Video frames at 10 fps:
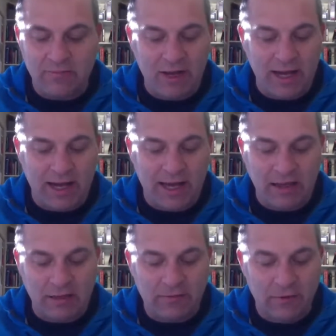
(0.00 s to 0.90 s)
He is the
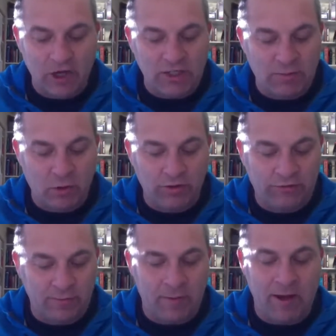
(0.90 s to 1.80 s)
beginning and the
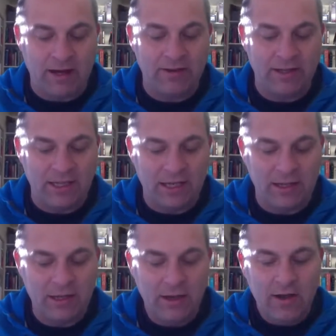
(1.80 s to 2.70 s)
firstborn from among the
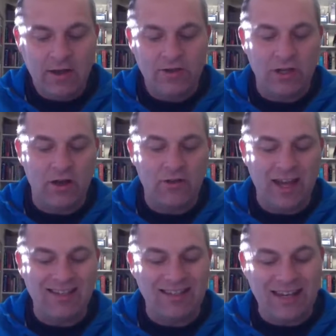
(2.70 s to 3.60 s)
dead, so
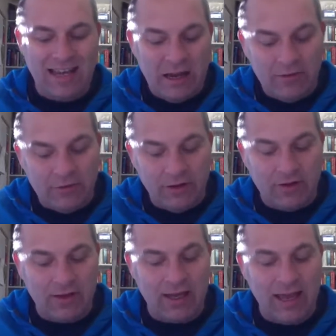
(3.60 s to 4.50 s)
that in
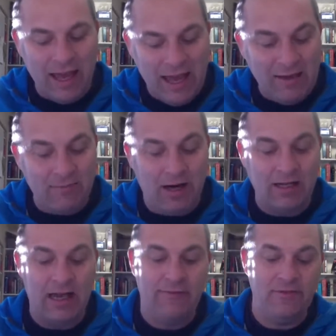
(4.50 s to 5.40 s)
everything he
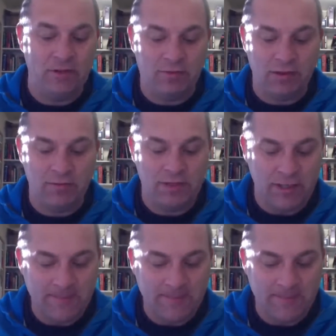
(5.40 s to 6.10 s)
might have supremacy.